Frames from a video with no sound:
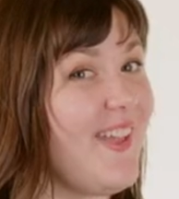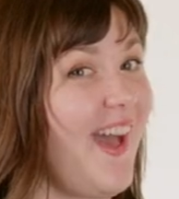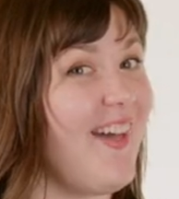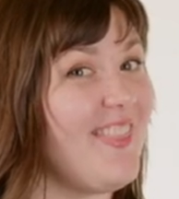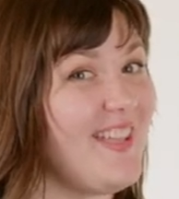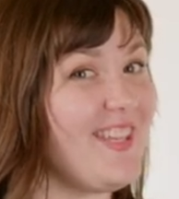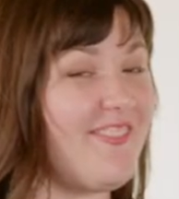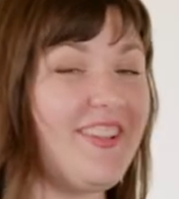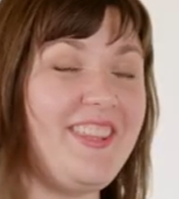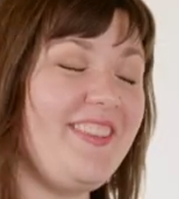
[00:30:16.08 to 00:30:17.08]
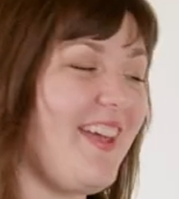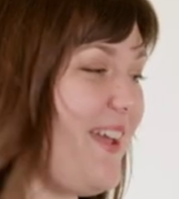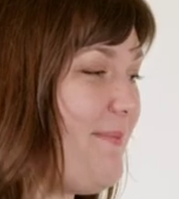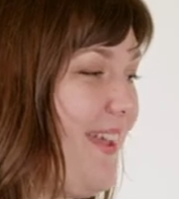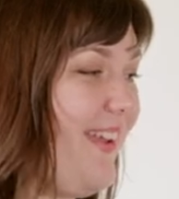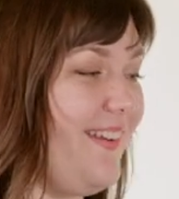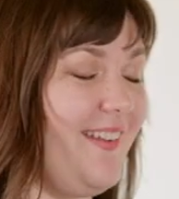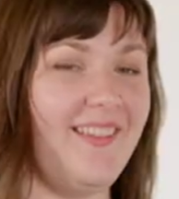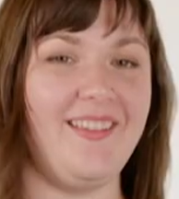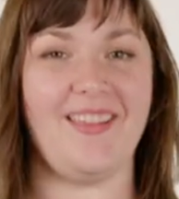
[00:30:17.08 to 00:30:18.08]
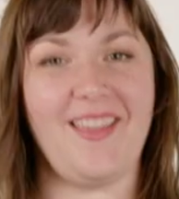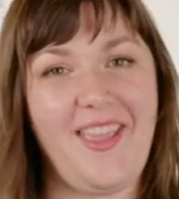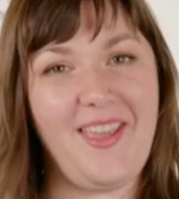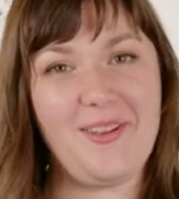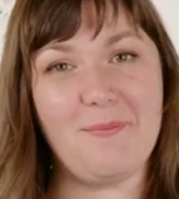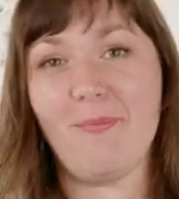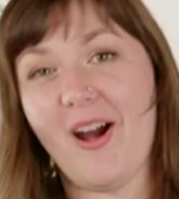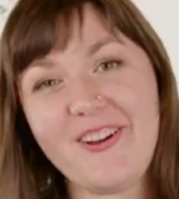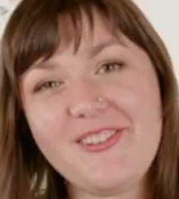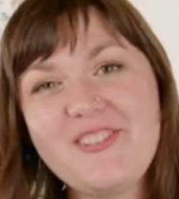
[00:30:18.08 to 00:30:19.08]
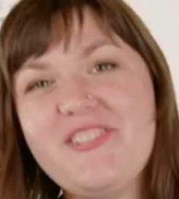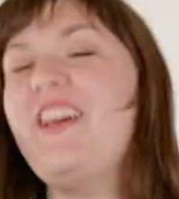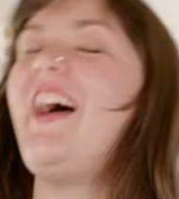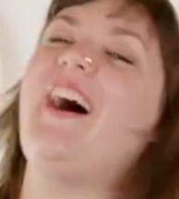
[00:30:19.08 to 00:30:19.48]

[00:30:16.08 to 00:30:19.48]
yeah, that's everything that I made in March.